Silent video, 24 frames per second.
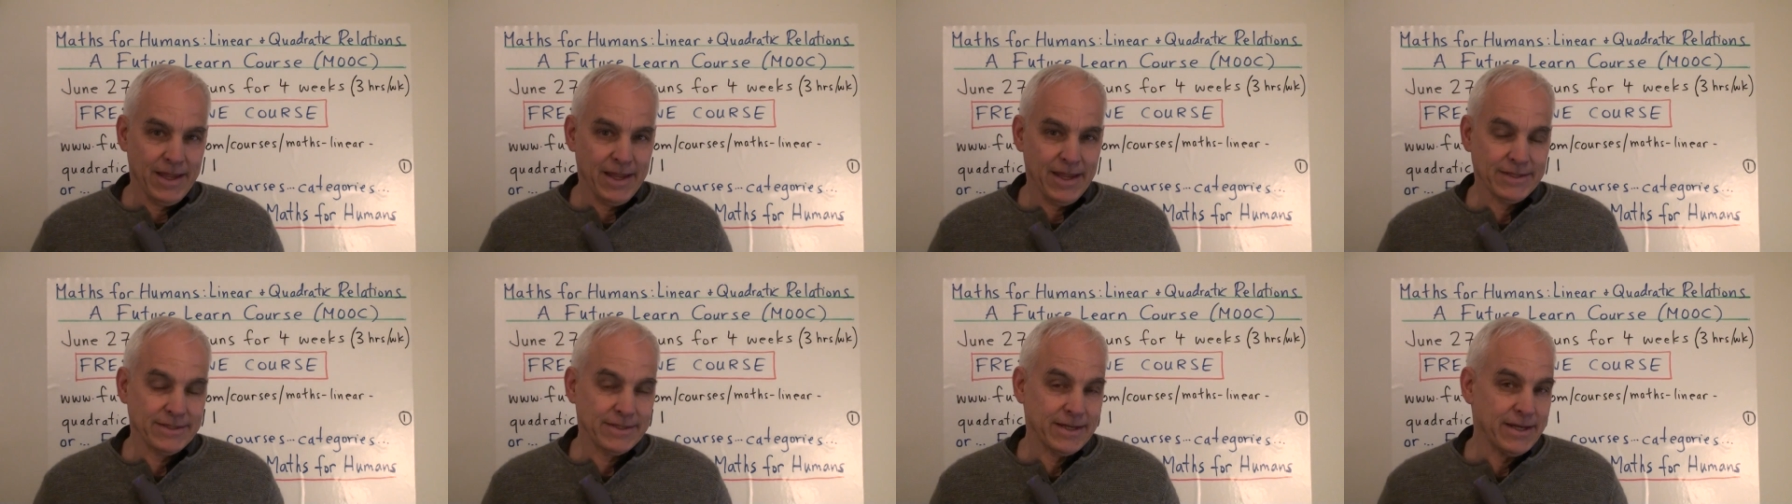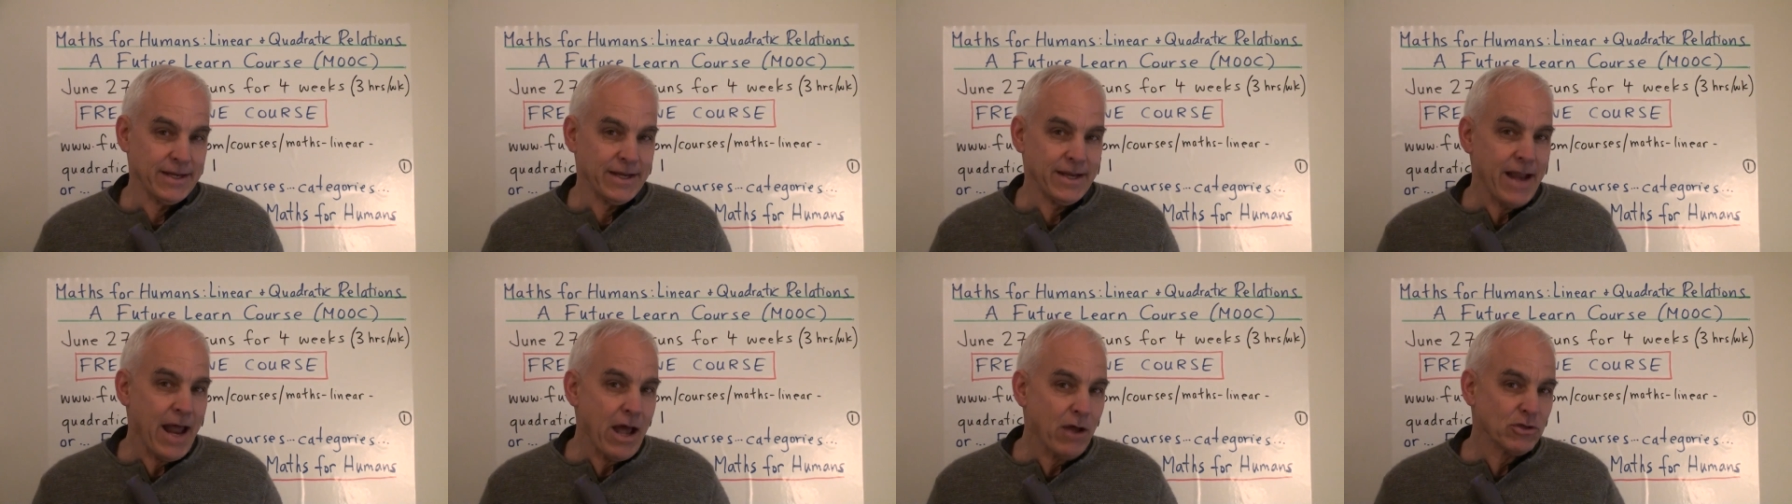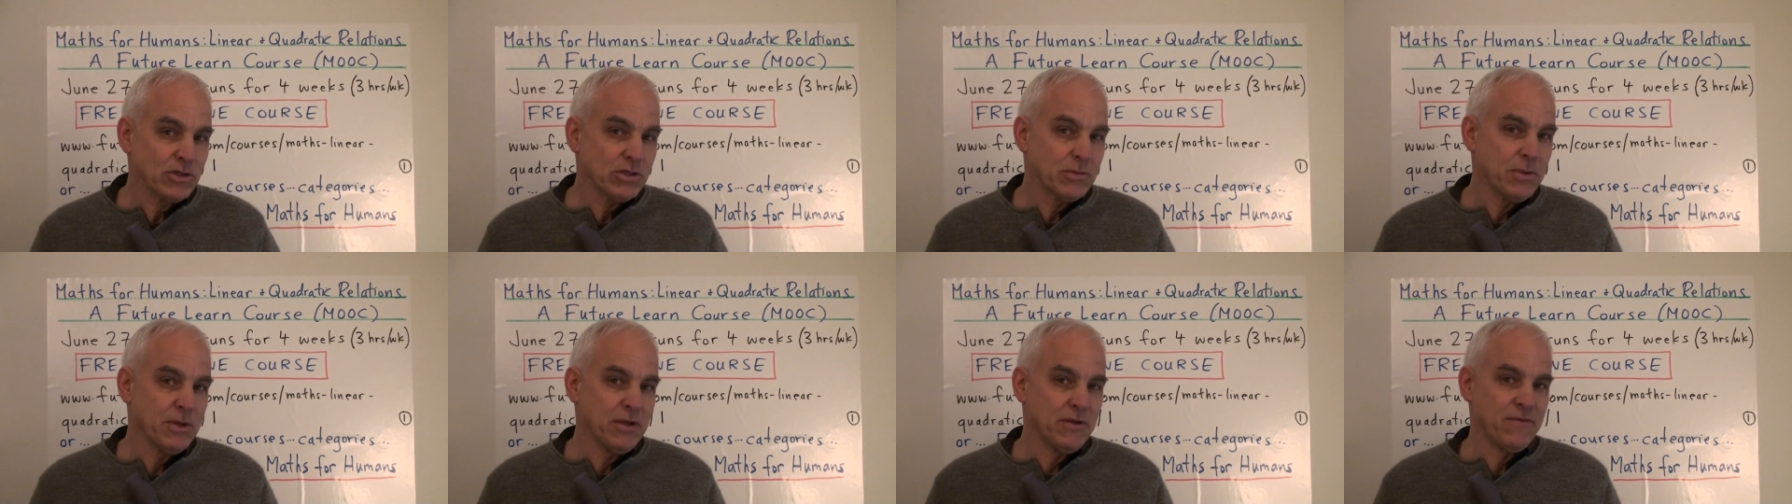It's an
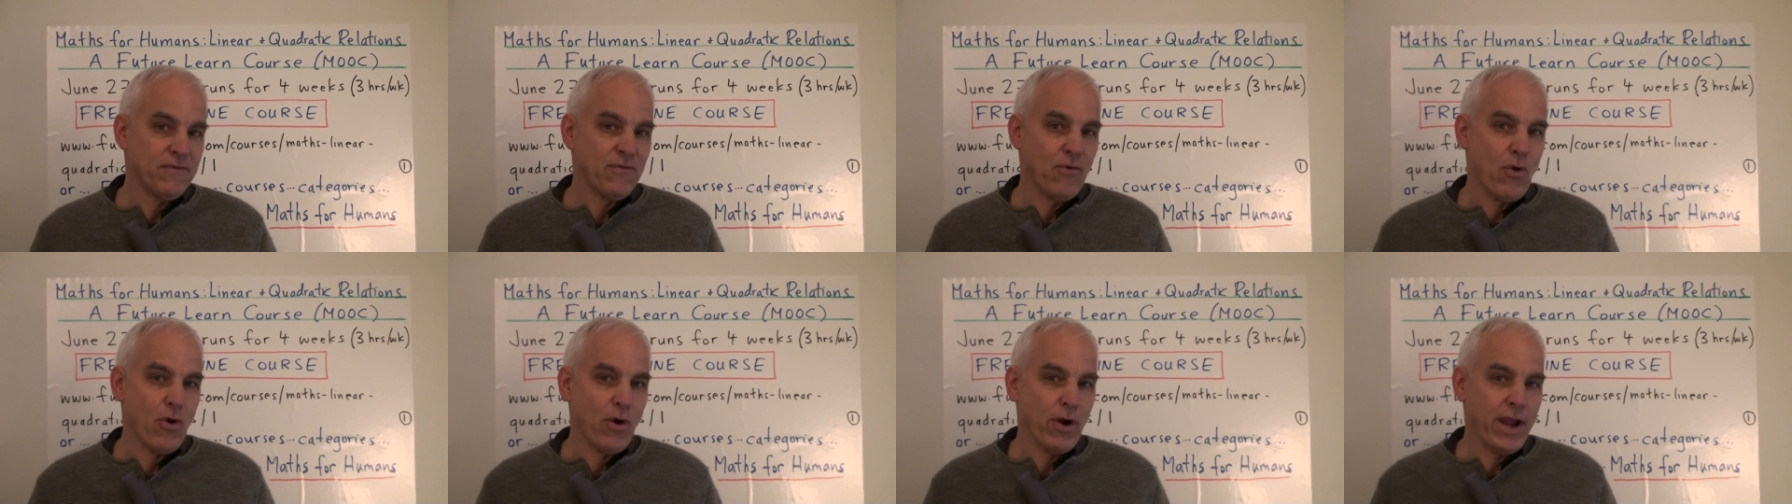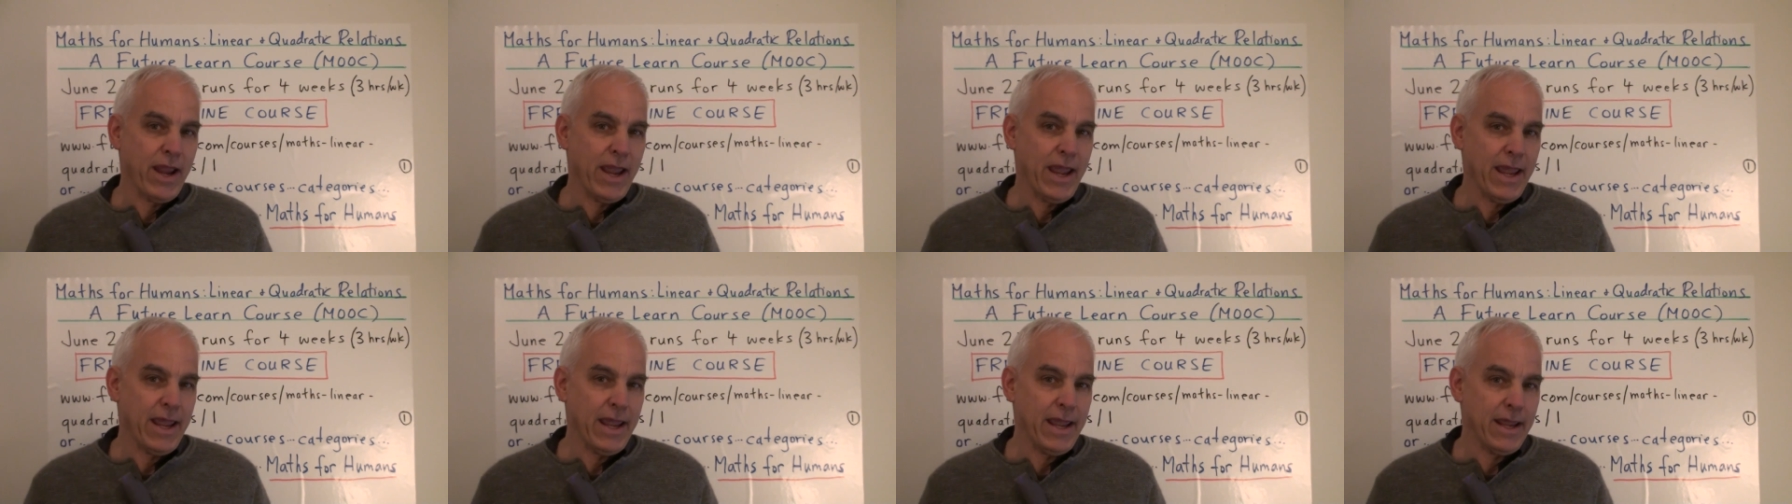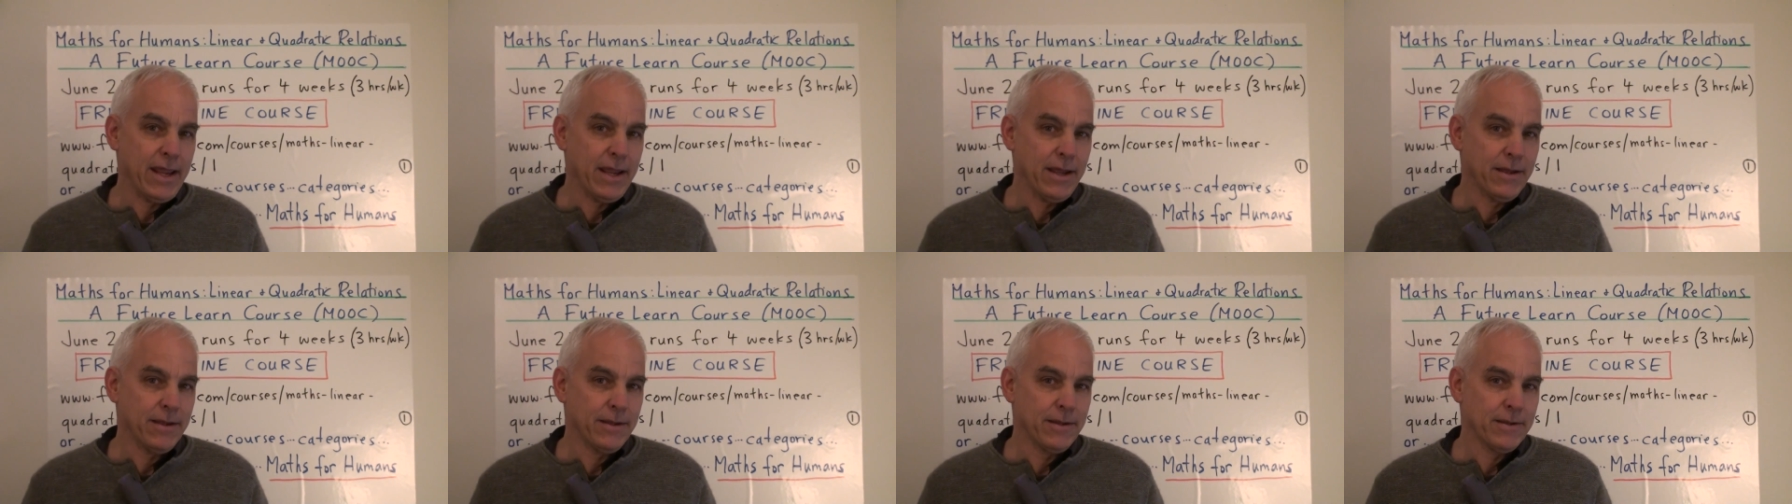announcement for
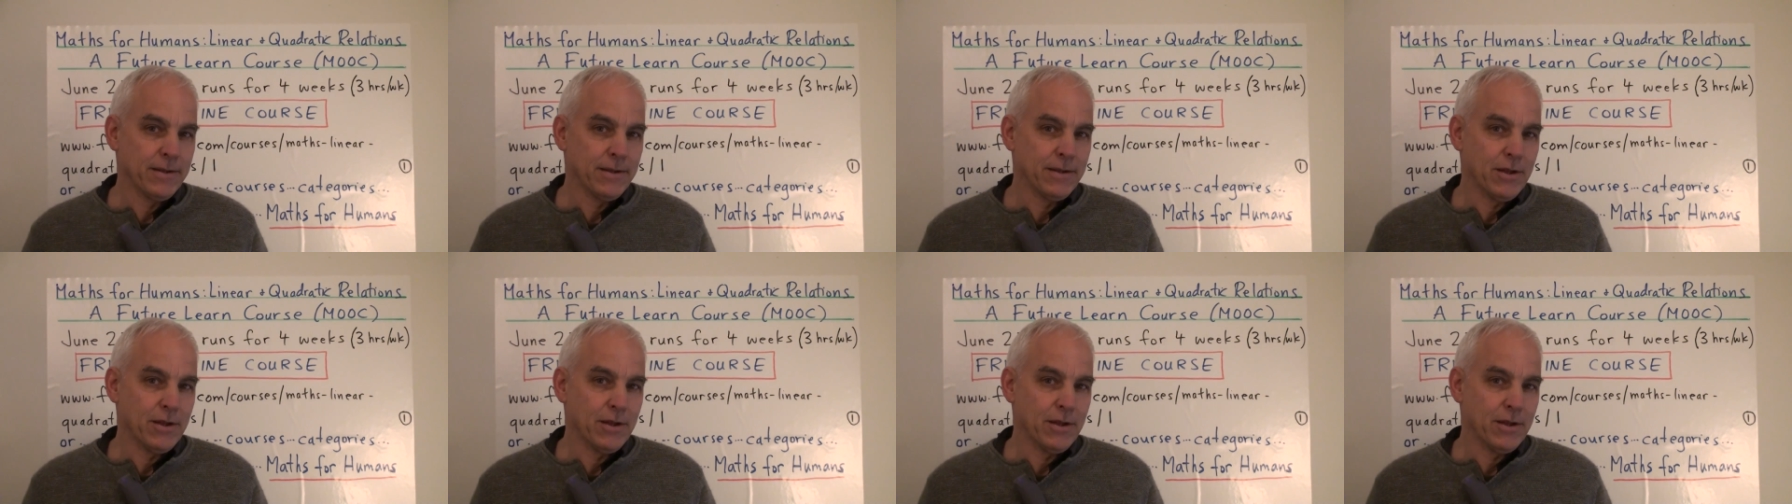a